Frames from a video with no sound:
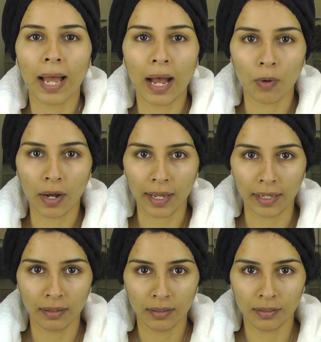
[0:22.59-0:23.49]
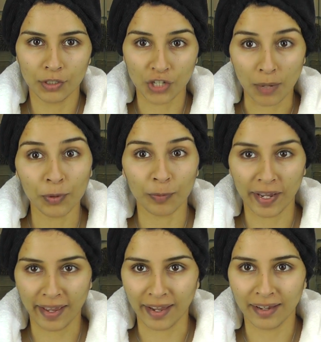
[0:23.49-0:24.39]
how I shampoo
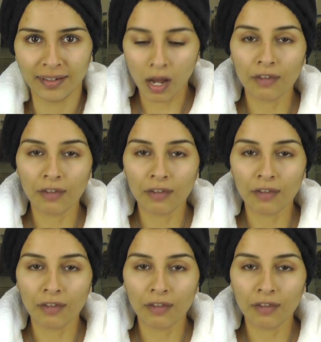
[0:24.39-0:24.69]
my hair.